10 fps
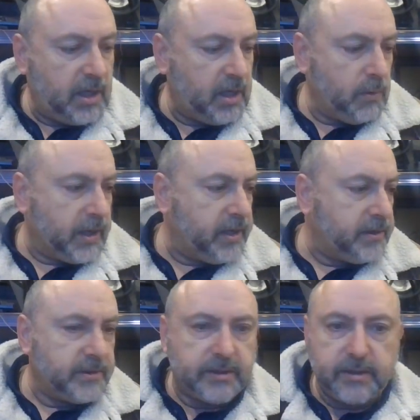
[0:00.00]
Anyway,
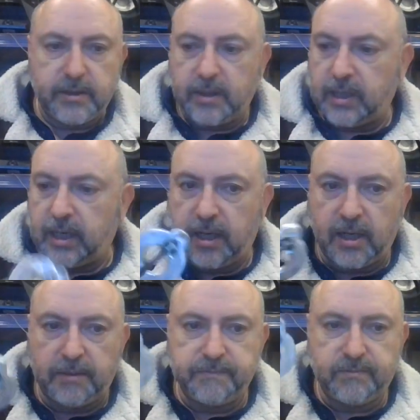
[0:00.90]

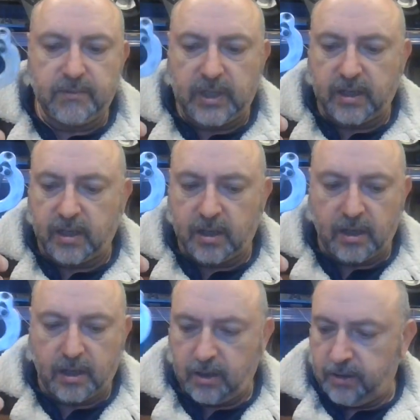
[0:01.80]
that can
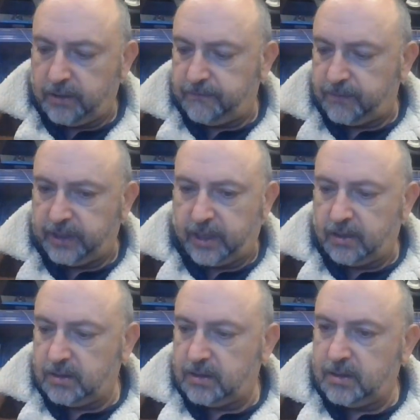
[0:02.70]
conclude it for
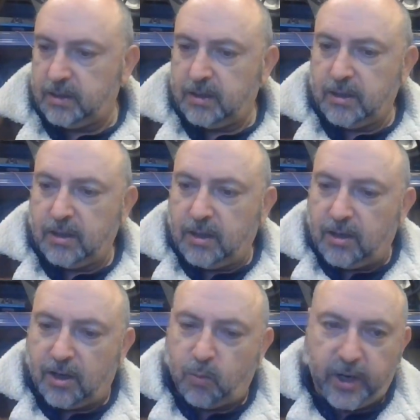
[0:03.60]
now.
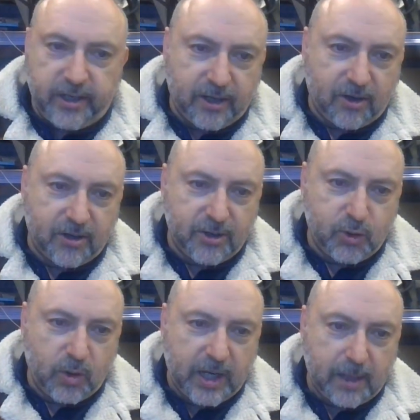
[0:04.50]
I'm waiting on a
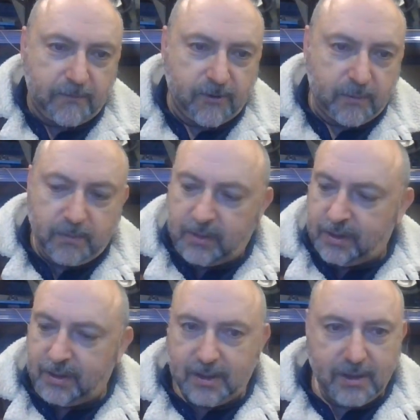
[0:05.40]
jaw harp from
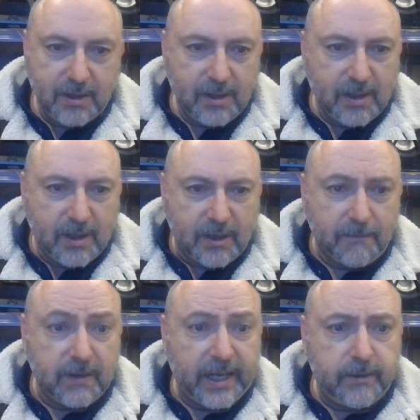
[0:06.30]

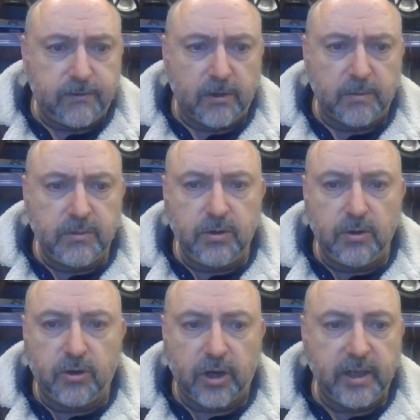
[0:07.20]
Vlad from
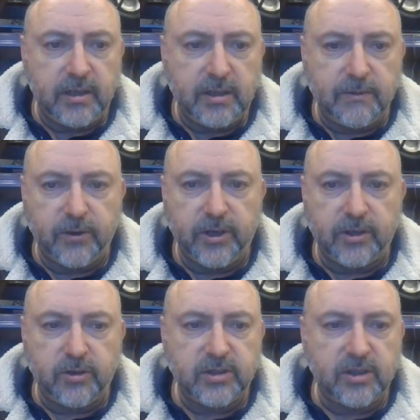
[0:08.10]
Ukraine. Very
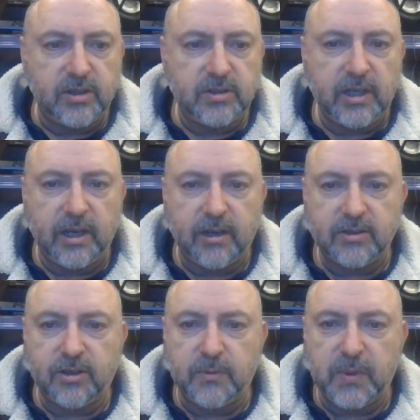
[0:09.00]
interested to see how
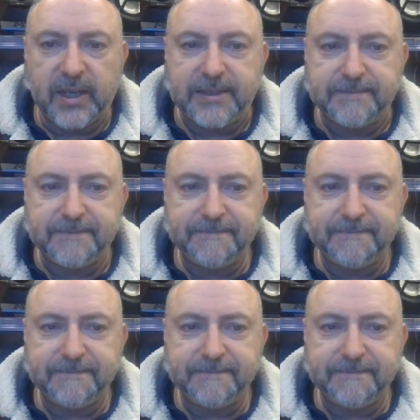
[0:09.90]
it's going to play.